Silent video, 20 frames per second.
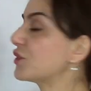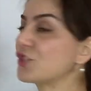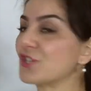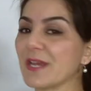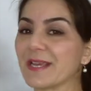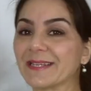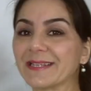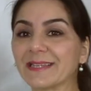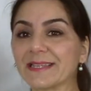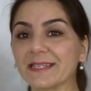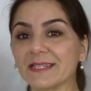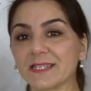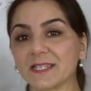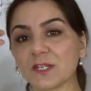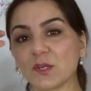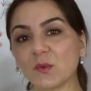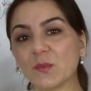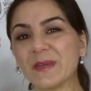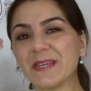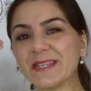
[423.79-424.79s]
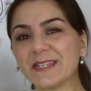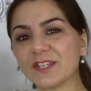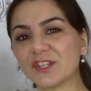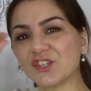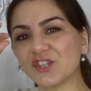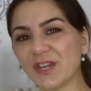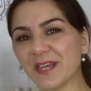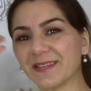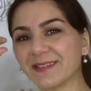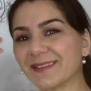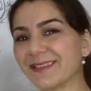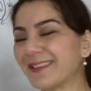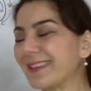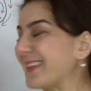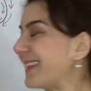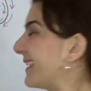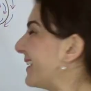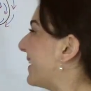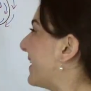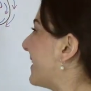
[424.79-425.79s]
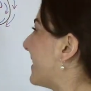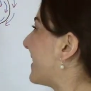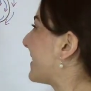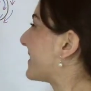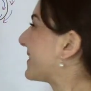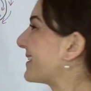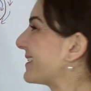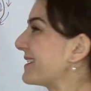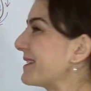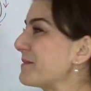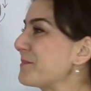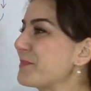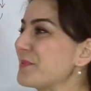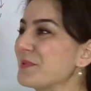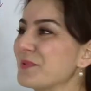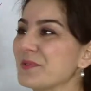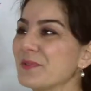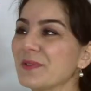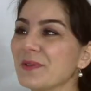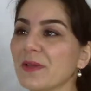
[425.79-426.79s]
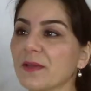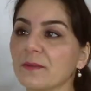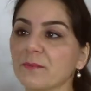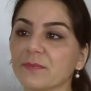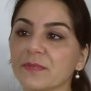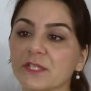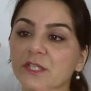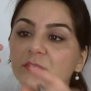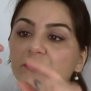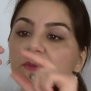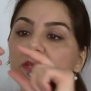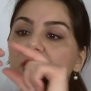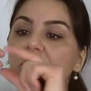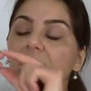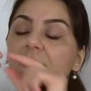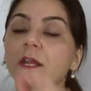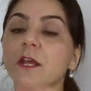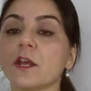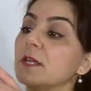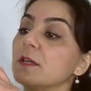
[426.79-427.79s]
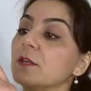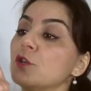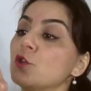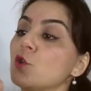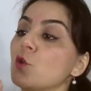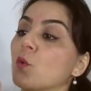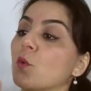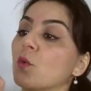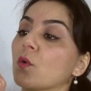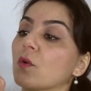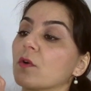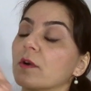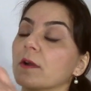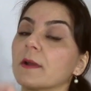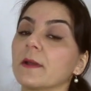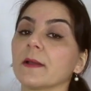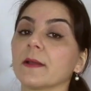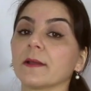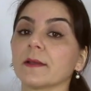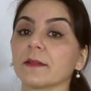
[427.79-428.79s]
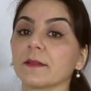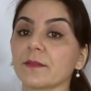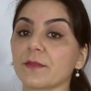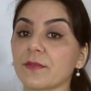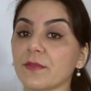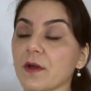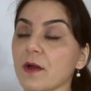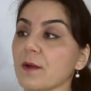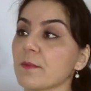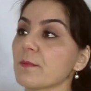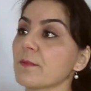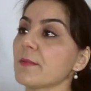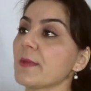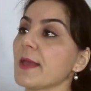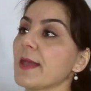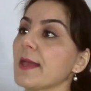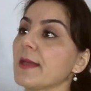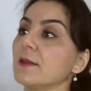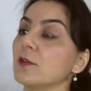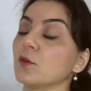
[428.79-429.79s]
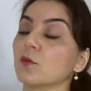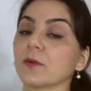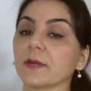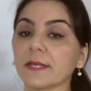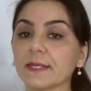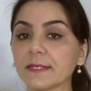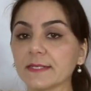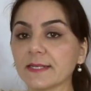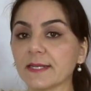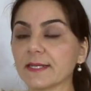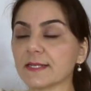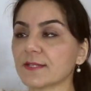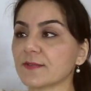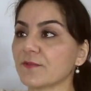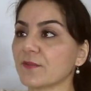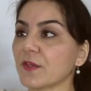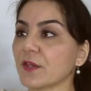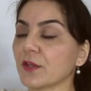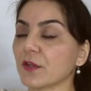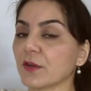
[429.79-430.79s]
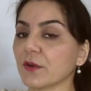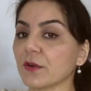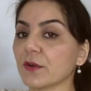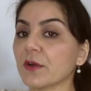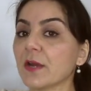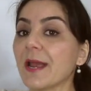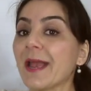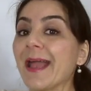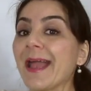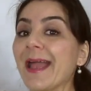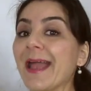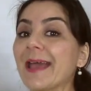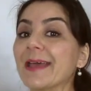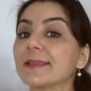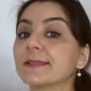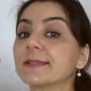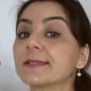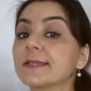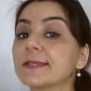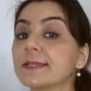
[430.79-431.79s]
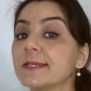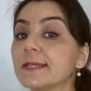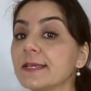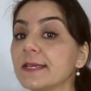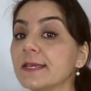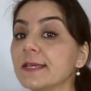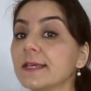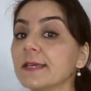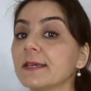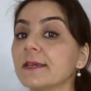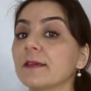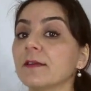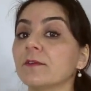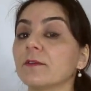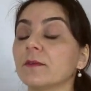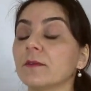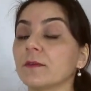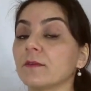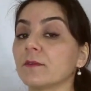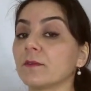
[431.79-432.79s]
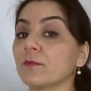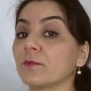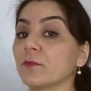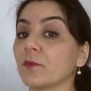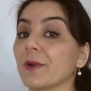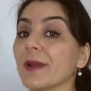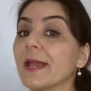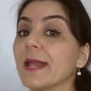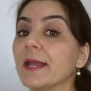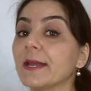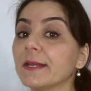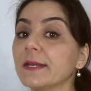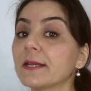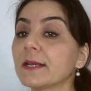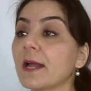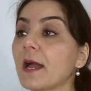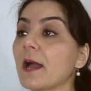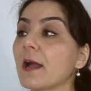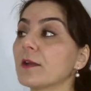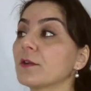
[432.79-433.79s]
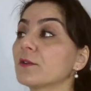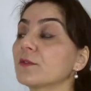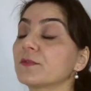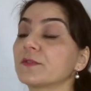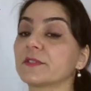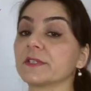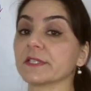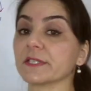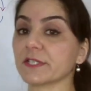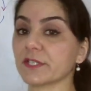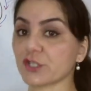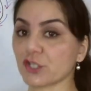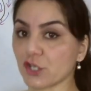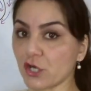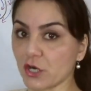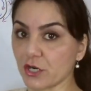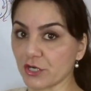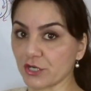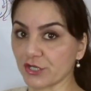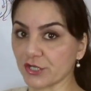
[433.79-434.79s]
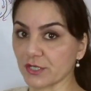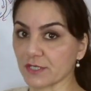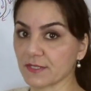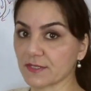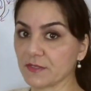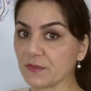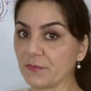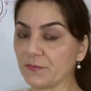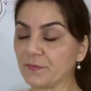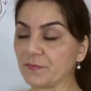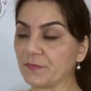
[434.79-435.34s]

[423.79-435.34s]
gently, squeeze gently the nipple between your thumb and your index finger and see for any kind of discharges,